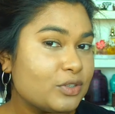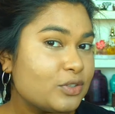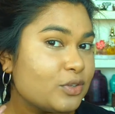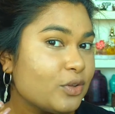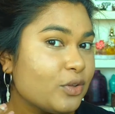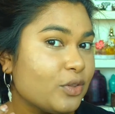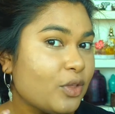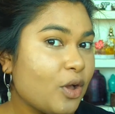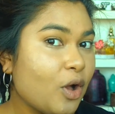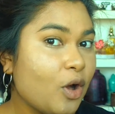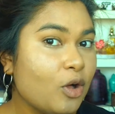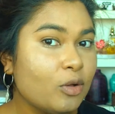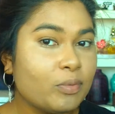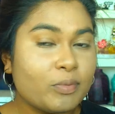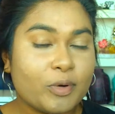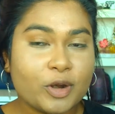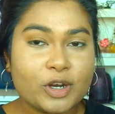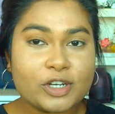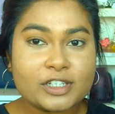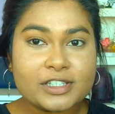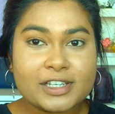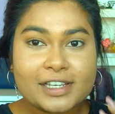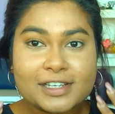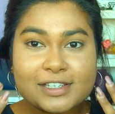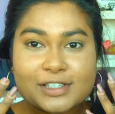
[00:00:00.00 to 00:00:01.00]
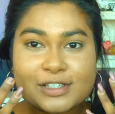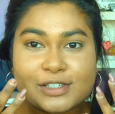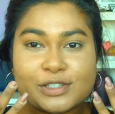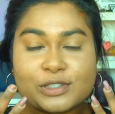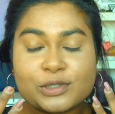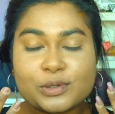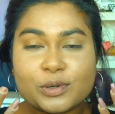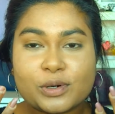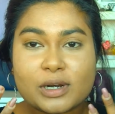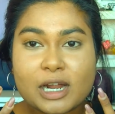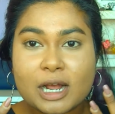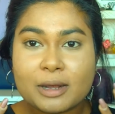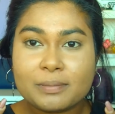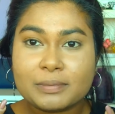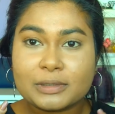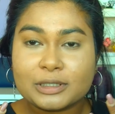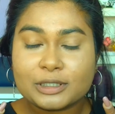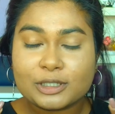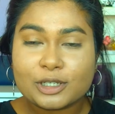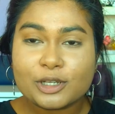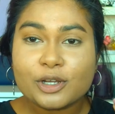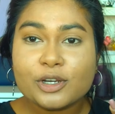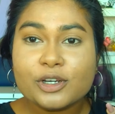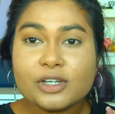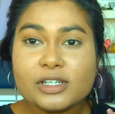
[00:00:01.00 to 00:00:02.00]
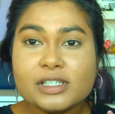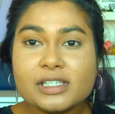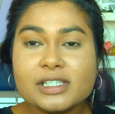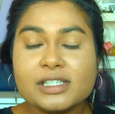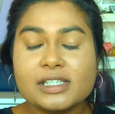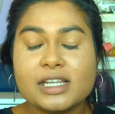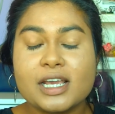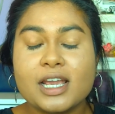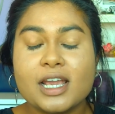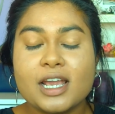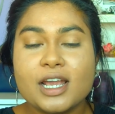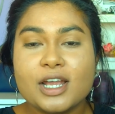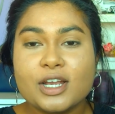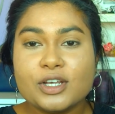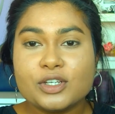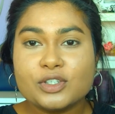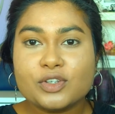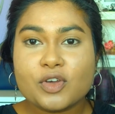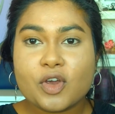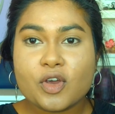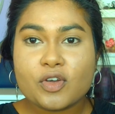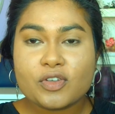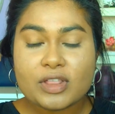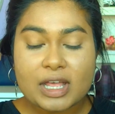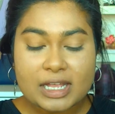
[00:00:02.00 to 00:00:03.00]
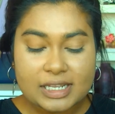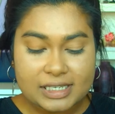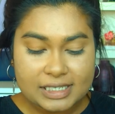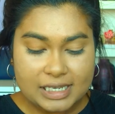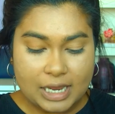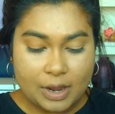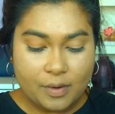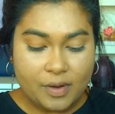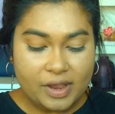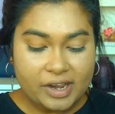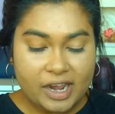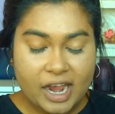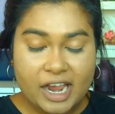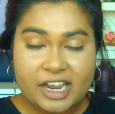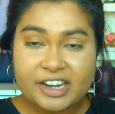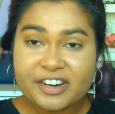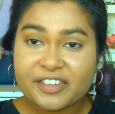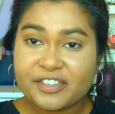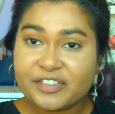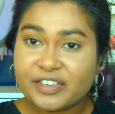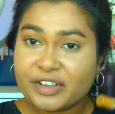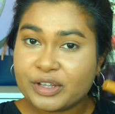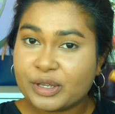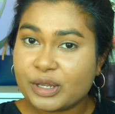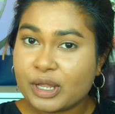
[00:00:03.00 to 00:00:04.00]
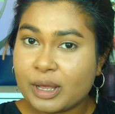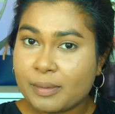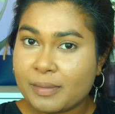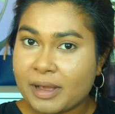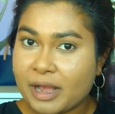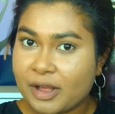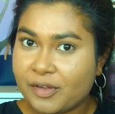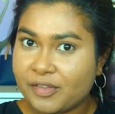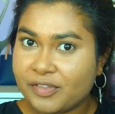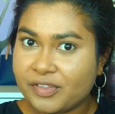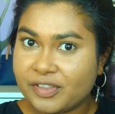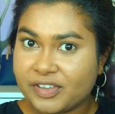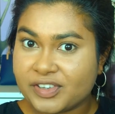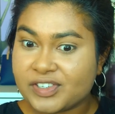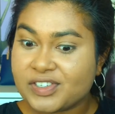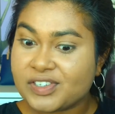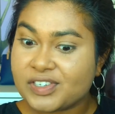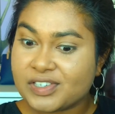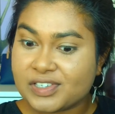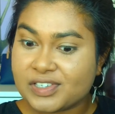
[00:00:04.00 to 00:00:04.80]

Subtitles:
saw the whole process, you saw it up and close. So that's how I kind of feel about this